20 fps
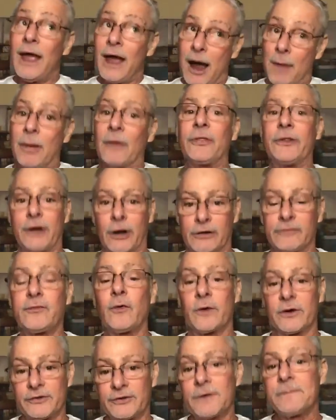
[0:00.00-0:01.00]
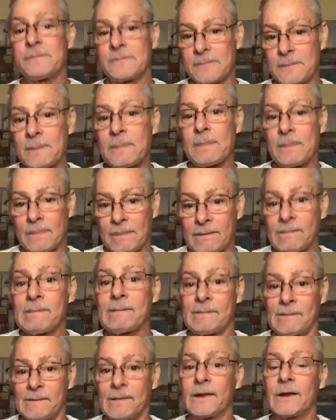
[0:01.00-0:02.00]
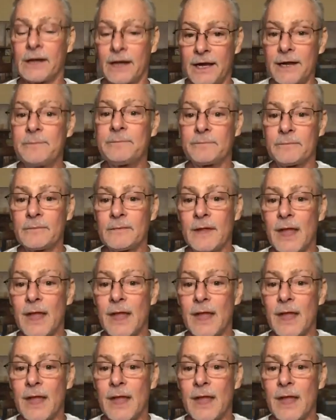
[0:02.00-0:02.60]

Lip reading: Again, I didn't know about the dark force.